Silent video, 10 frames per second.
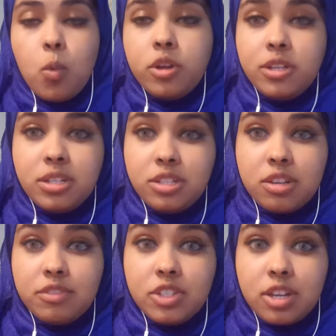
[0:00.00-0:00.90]
what do you guys
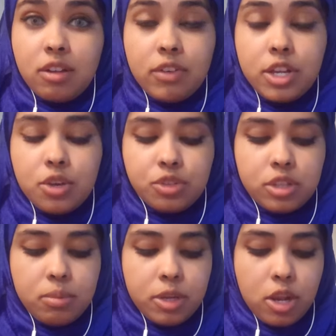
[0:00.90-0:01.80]
think of these kind of
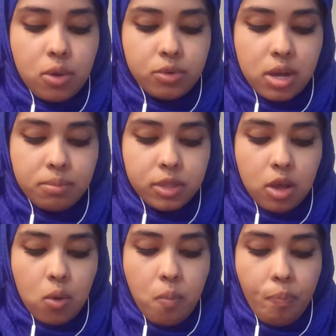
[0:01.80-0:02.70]
videos? Let me know down
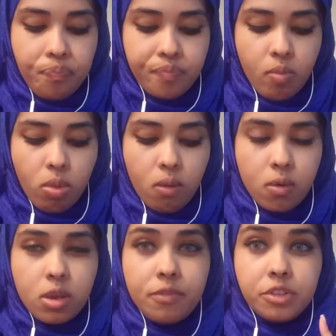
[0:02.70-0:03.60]
below
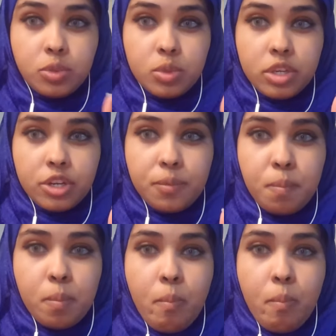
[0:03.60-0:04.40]
if it's weird.